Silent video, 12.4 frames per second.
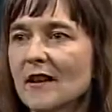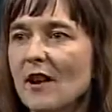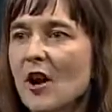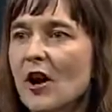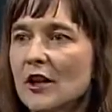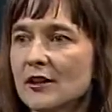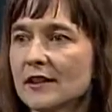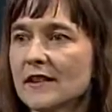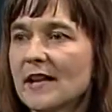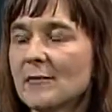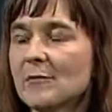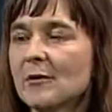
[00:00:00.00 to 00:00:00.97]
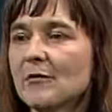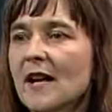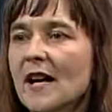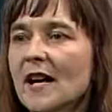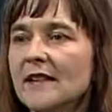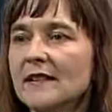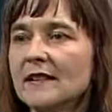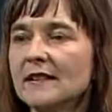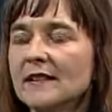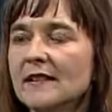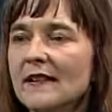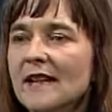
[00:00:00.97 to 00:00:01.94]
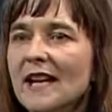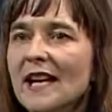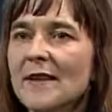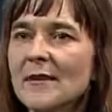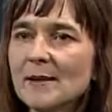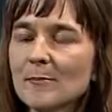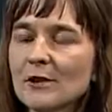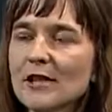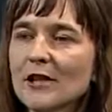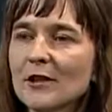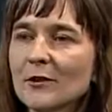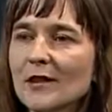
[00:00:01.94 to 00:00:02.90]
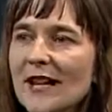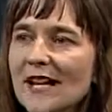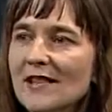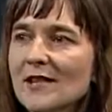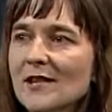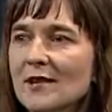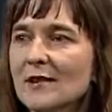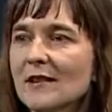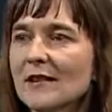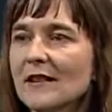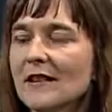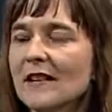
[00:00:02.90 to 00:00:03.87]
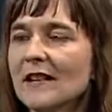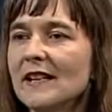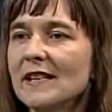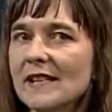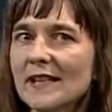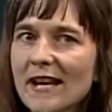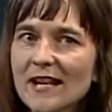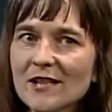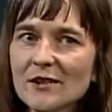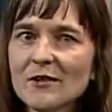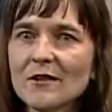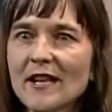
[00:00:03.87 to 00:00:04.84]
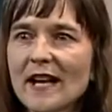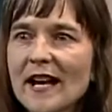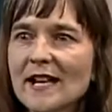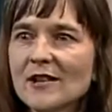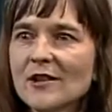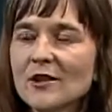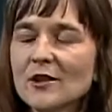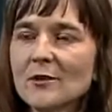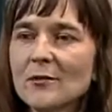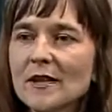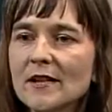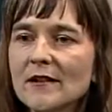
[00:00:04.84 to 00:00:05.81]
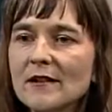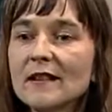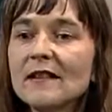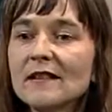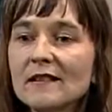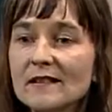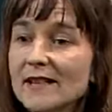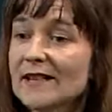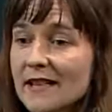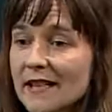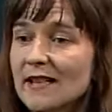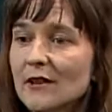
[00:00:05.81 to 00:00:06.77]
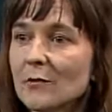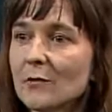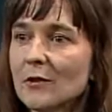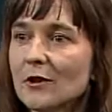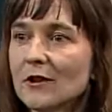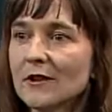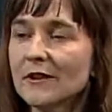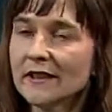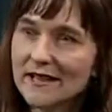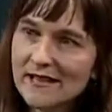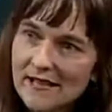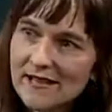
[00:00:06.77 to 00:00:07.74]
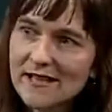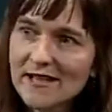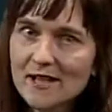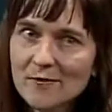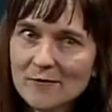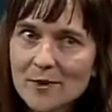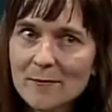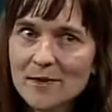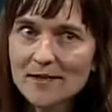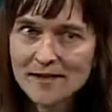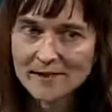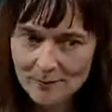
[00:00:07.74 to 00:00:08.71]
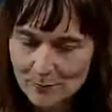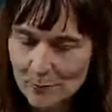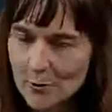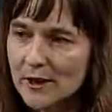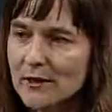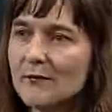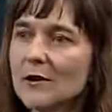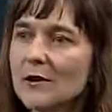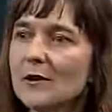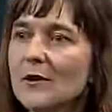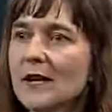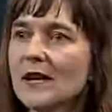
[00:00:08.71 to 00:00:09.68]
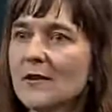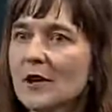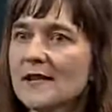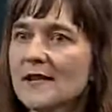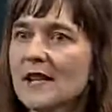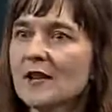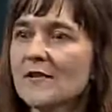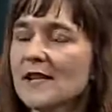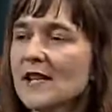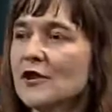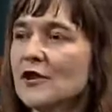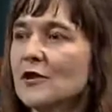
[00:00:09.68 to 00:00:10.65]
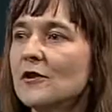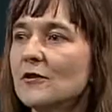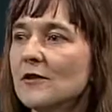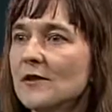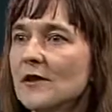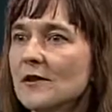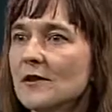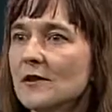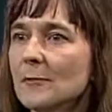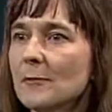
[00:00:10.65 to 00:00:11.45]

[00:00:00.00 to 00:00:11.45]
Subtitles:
art, can provide. And this particular answer is an answer that has to do with seeing the world, in a sense, from this point of view of ourselves as universal.